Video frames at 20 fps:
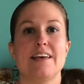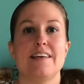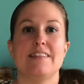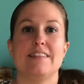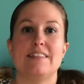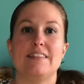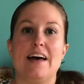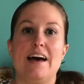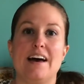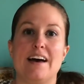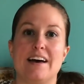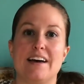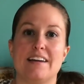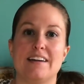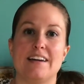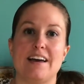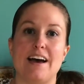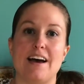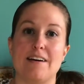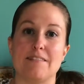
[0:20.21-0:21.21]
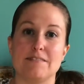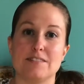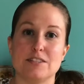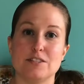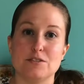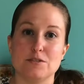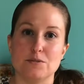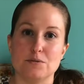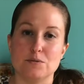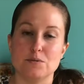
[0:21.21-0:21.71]
that have to
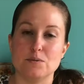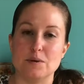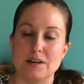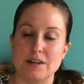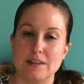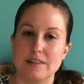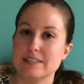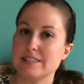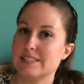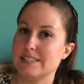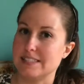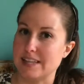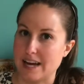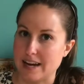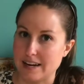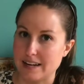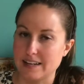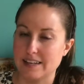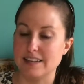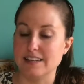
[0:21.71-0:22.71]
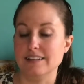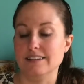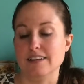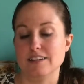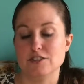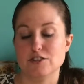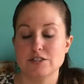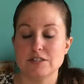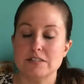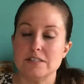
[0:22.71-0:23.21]
do with static
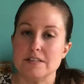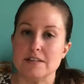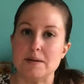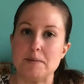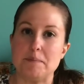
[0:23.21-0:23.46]
electricity.